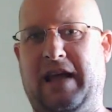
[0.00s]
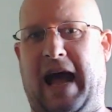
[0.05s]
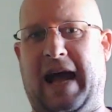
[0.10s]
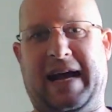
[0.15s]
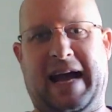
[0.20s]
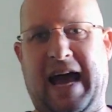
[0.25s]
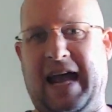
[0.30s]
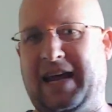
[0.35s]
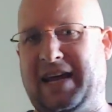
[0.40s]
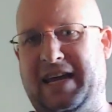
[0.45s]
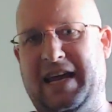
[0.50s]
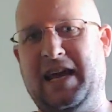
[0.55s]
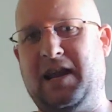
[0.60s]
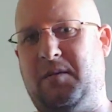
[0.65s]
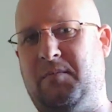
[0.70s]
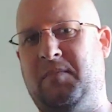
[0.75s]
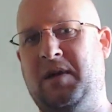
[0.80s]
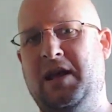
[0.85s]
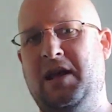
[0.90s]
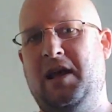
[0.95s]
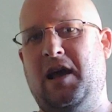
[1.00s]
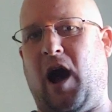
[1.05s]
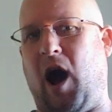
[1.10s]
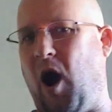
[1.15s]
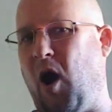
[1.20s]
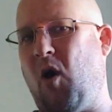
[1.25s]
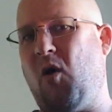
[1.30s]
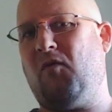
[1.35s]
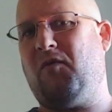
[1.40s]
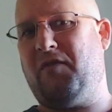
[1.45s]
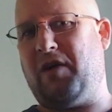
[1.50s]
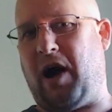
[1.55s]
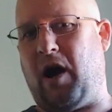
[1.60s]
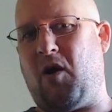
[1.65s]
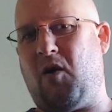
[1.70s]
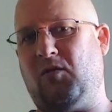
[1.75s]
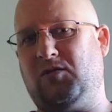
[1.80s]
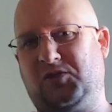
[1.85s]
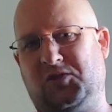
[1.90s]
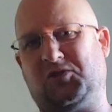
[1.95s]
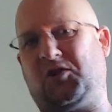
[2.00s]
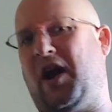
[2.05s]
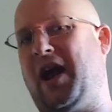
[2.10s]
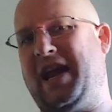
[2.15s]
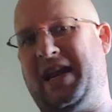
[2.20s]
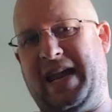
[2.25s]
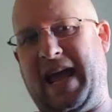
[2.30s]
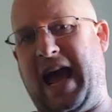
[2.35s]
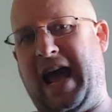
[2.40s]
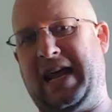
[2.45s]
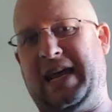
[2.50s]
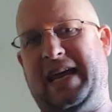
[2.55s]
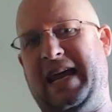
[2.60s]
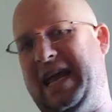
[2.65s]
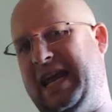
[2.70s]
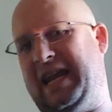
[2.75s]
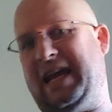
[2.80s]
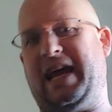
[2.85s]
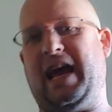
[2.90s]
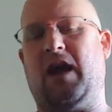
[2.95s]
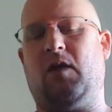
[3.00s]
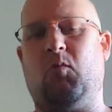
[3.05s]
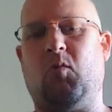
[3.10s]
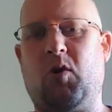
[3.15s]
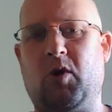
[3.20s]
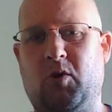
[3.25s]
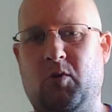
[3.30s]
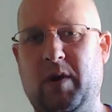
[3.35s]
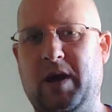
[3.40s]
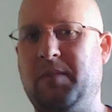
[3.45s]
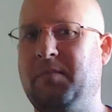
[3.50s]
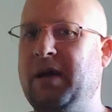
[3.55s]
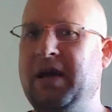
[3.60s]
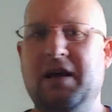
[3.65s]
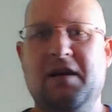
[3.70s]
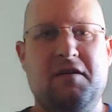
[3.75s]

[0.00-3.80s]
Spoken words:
I got to get them all straightened out again. I got to work with them.